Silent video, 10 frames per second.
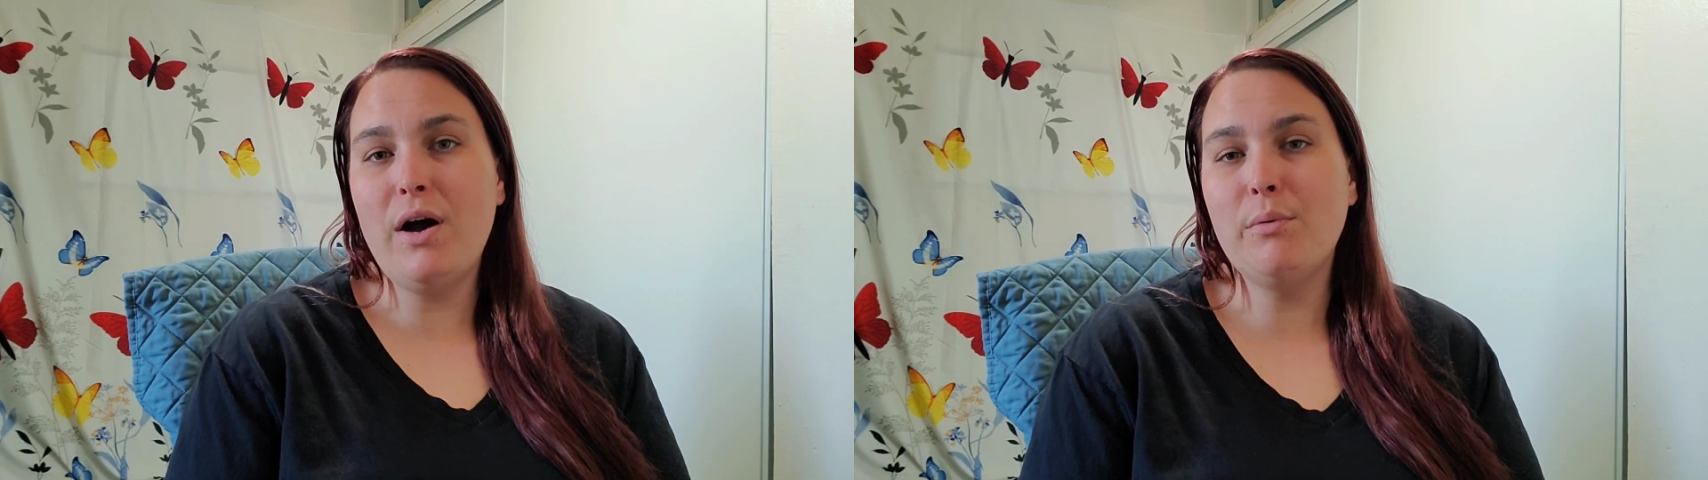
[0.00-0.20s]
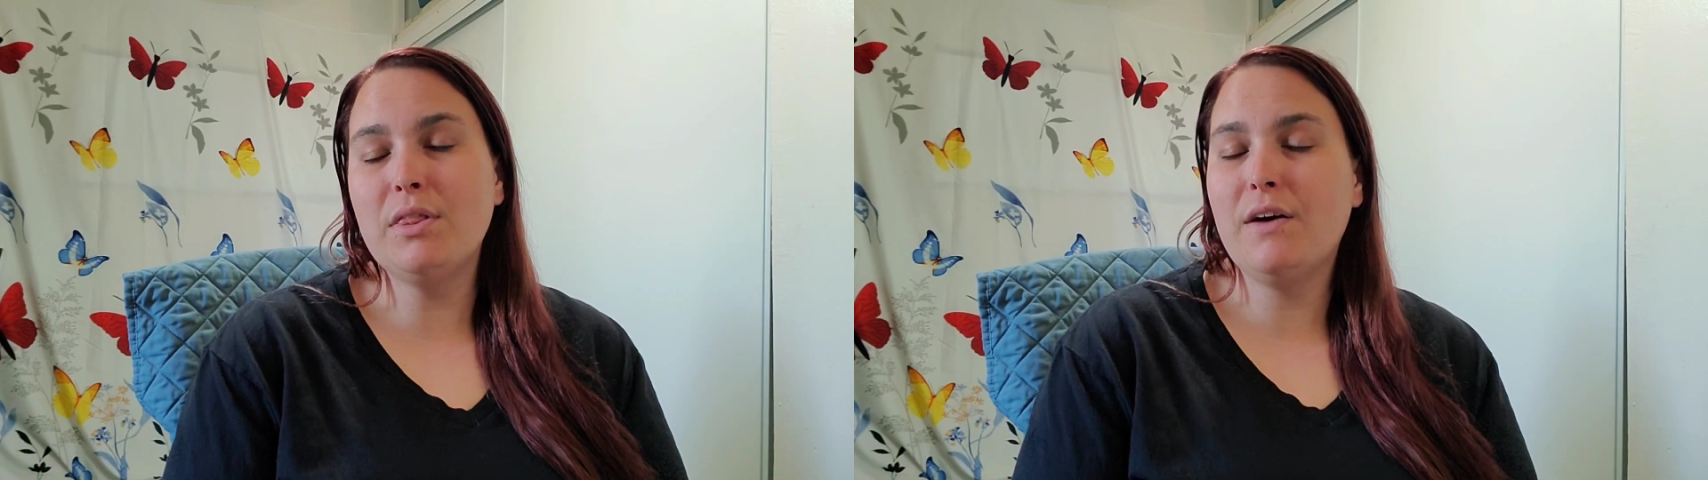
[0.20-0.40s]

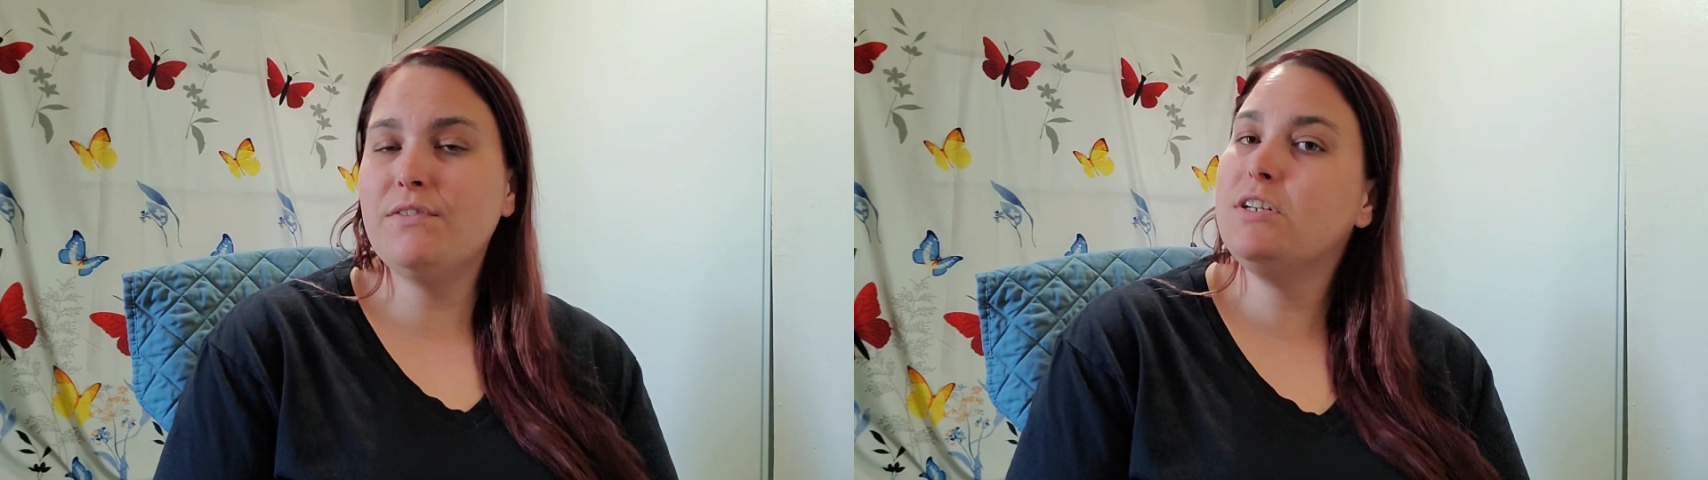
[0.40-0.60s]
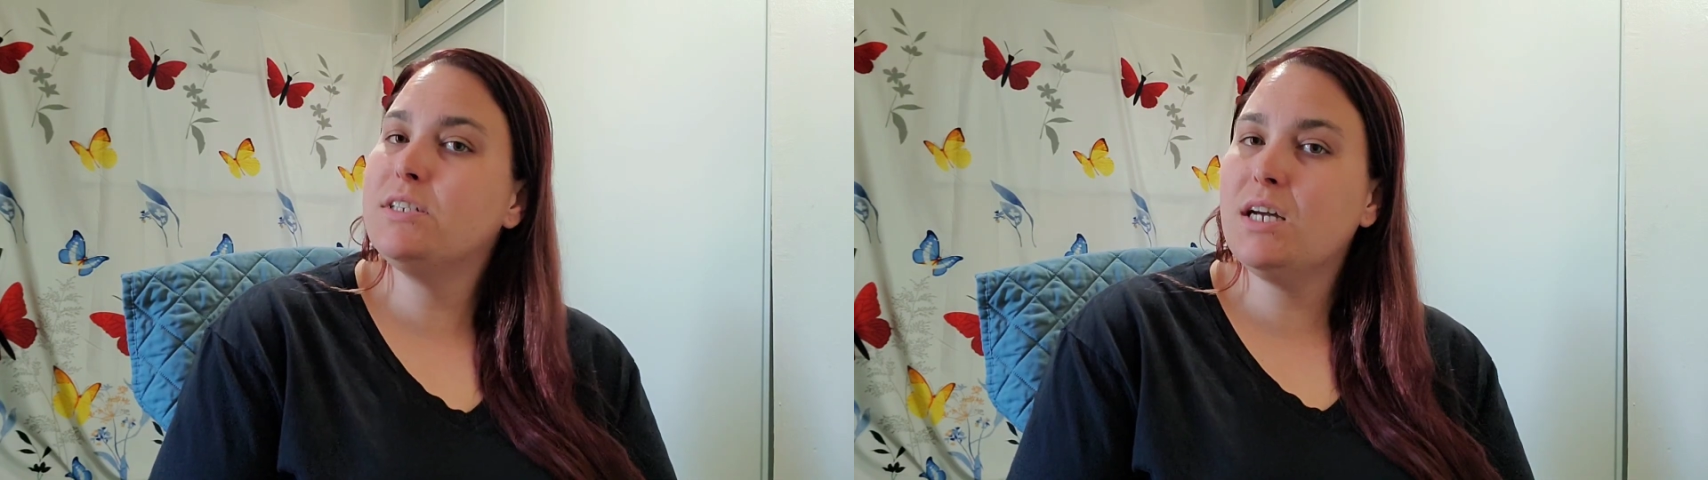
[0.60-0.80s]
I would love
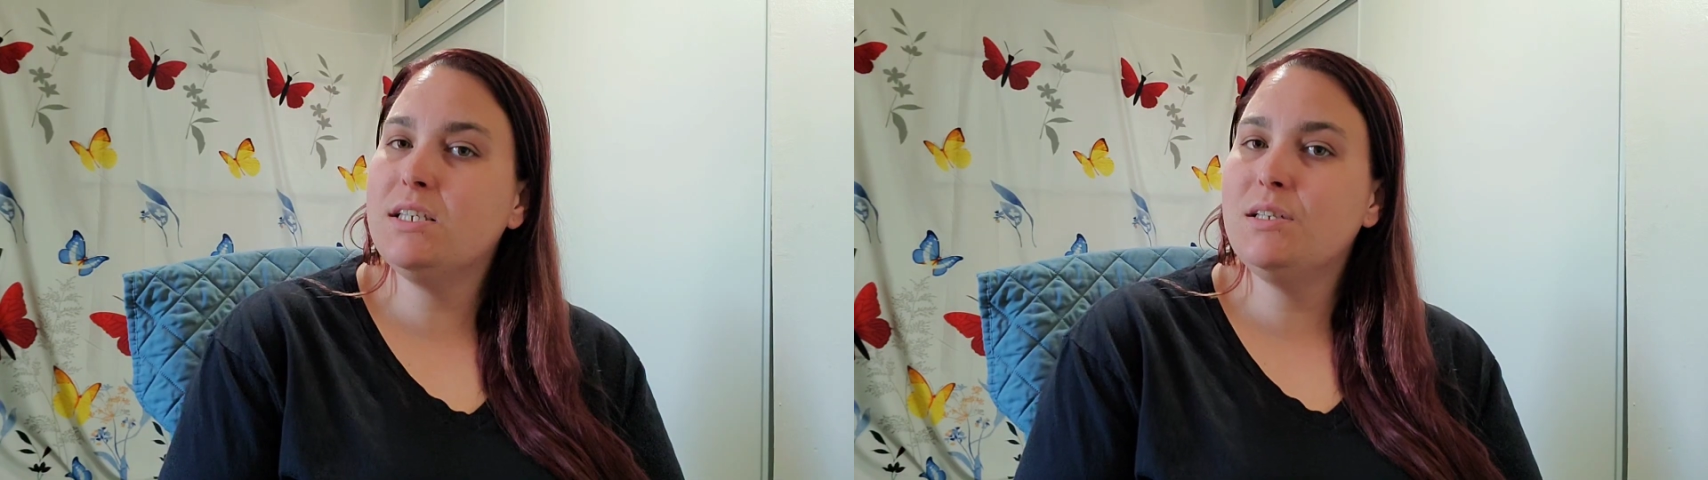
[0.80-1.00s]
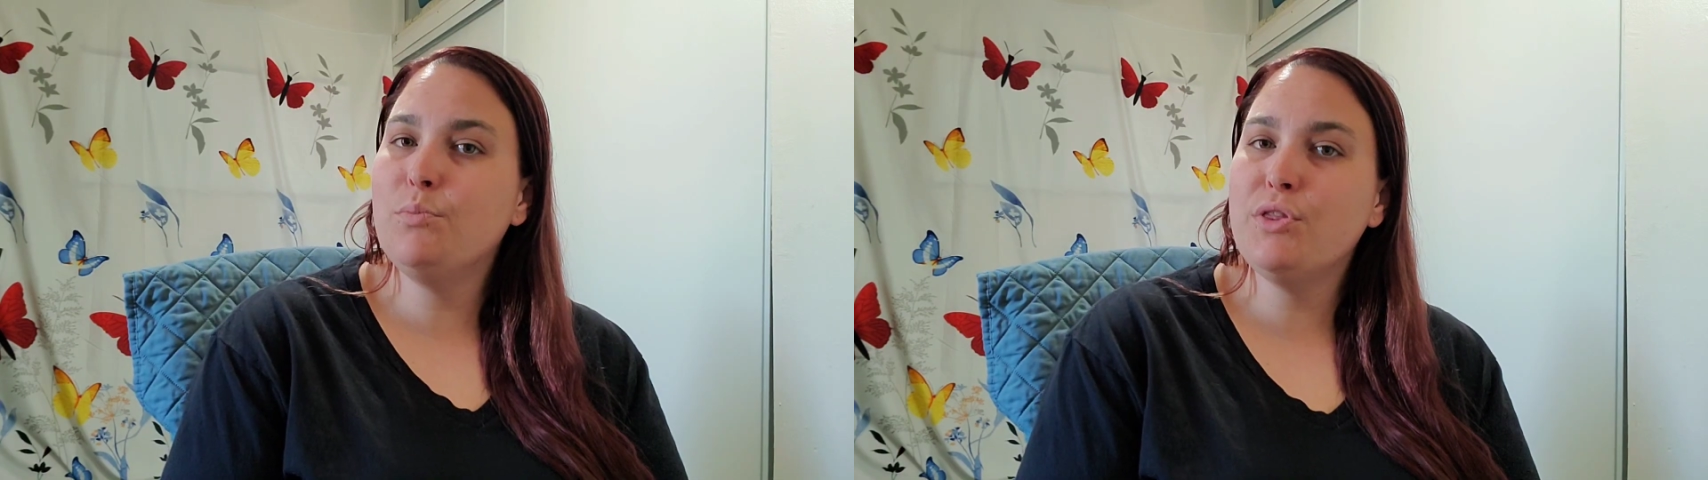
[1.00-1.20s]
to
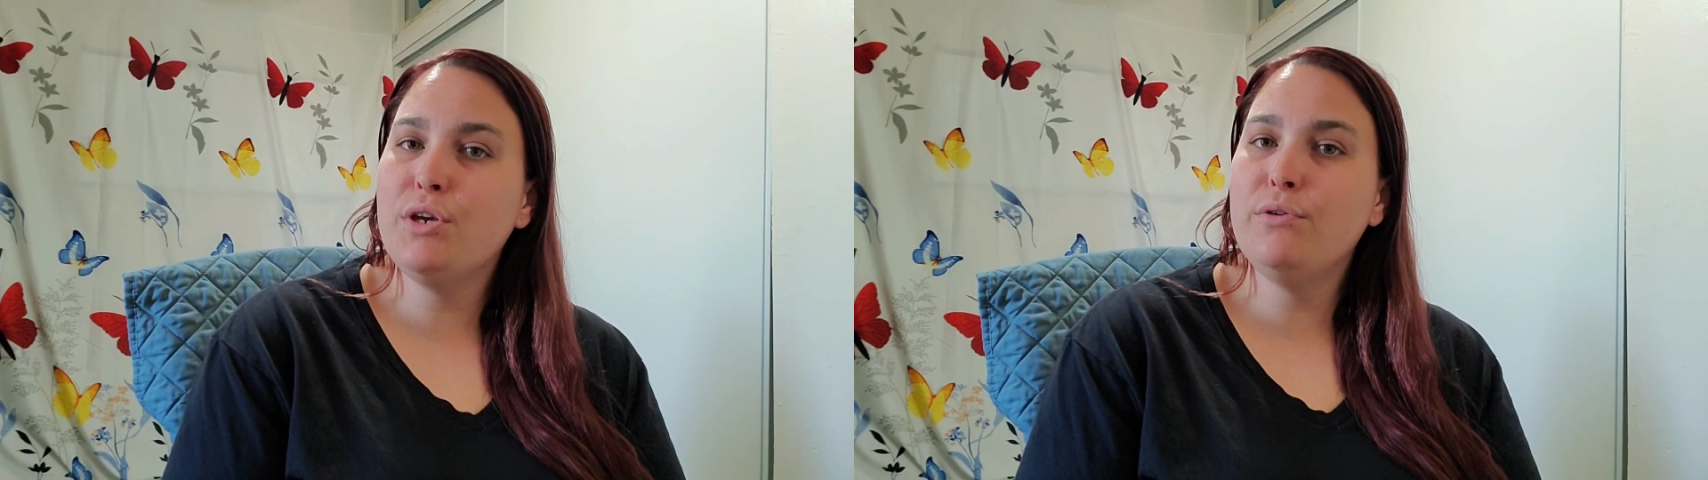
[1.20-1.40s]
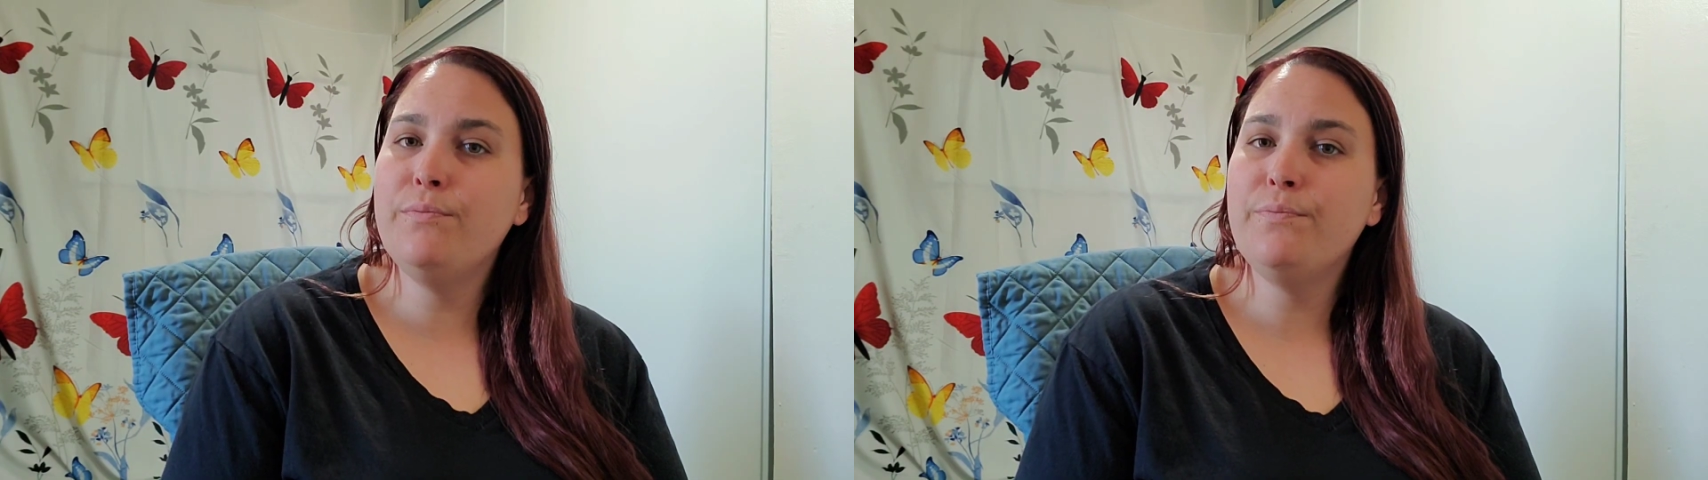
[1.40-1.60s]
discuss them with
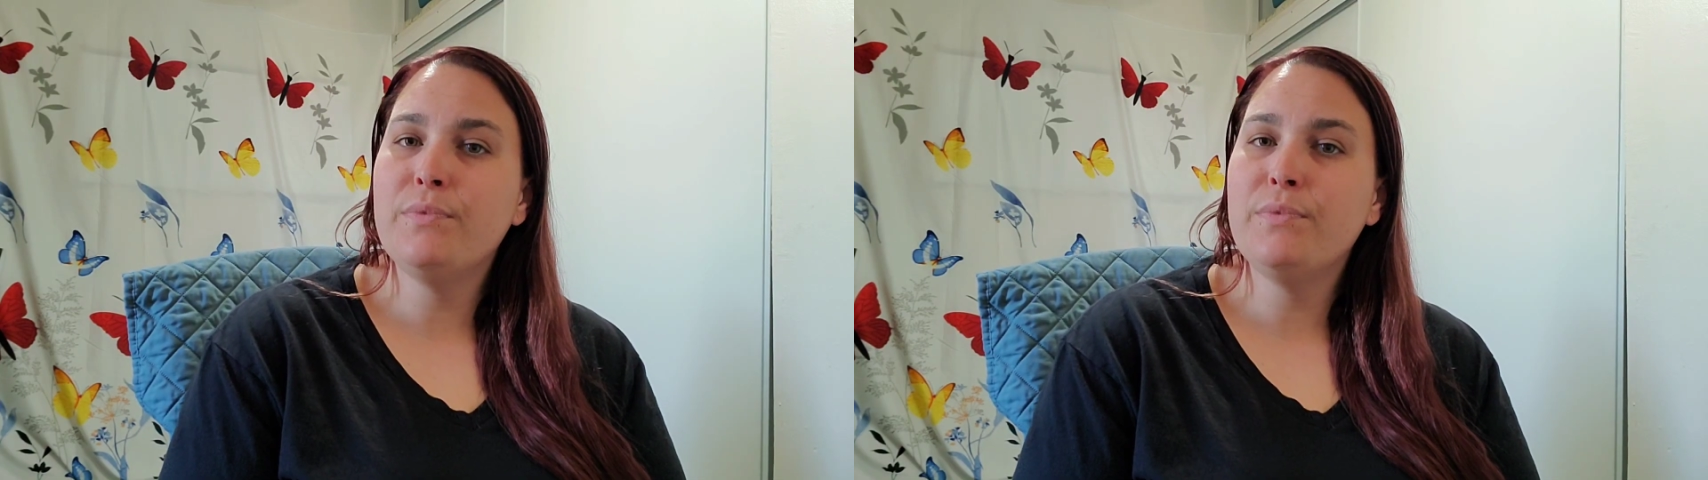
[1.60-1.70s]
you.